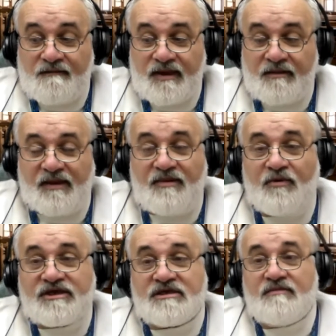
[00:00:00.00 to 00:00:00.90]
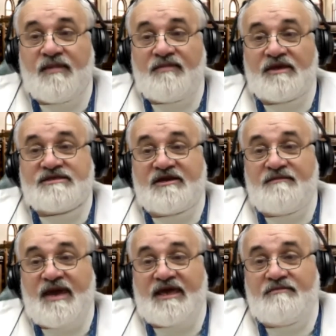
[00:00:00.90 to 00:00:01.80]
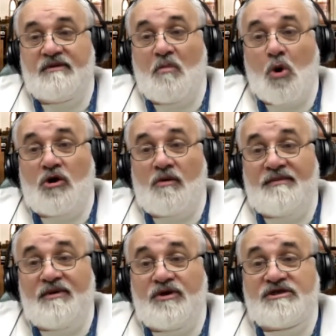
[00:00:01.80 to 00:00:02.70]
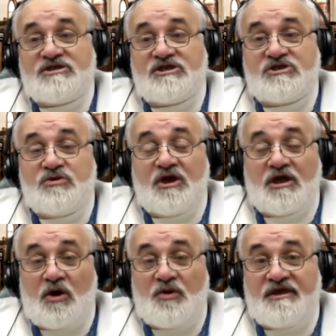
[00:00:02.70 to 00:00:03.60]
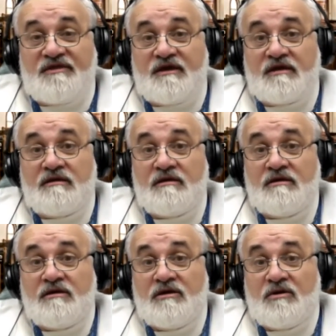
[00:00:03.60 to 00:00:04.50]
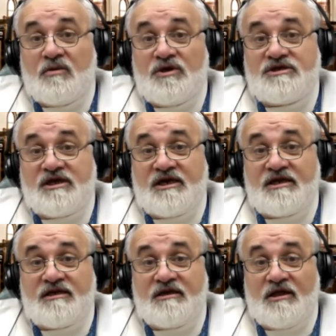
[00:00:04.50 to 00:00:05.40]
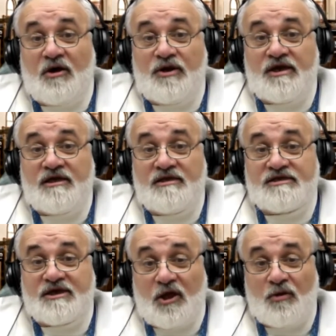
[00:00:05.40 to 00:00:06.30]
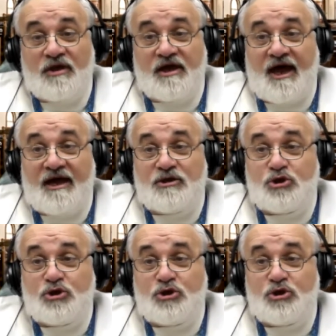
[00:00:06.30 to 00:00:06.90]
Maybe instead of making him immortal, maybe we should just do the cloning thing. We should get into the cloning and just clone the guy.